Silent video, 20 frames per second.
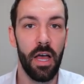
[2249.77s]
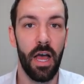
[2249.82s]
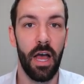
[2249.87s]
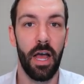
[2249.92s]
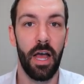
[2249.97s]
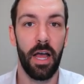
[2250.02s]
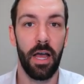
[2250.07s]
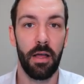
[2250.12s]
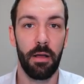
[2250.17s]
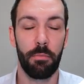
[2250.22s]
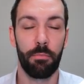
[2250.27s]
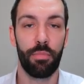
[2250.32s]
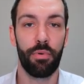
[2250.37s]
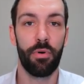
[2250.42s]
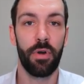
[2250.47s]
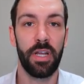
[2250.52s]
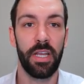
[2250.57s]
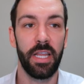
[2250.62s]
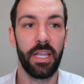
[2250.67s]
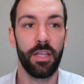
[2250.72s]
a
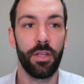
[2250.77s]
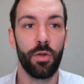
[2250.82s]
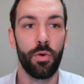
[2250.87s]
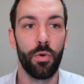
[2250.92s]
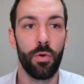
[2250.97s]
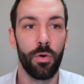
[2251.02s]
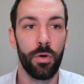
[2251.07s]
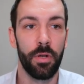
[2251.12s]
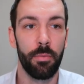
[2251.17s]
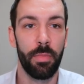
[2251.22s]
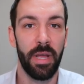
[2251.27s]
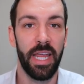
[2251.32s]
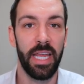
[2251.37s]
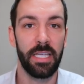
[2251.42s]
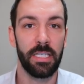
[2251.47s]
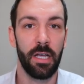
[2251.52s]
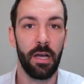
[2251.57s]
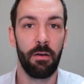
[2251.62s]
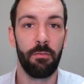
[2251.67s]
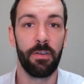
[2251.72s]
pretty good
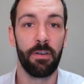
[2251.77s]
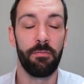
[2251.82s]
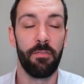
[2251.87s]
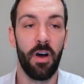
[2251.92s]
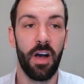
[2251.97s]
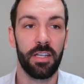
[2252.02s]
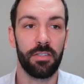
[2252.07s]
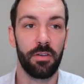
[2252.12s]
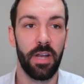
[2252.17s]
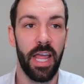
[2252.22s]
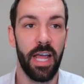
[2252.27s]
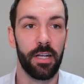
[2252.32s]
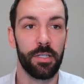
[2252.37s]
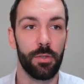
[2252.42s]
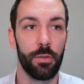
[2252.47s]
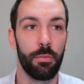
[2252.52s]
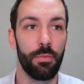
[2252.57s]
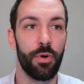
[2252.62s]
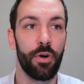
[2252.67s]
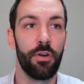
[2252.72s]
piece of advice on how
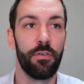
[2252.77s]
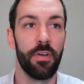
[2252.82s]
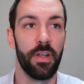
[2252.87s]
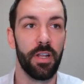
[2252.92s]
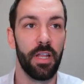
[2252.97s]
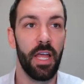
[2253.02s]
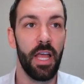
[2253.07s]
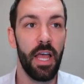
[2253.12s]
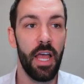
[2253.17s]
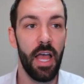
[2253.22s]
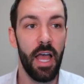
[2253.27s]
to improve it.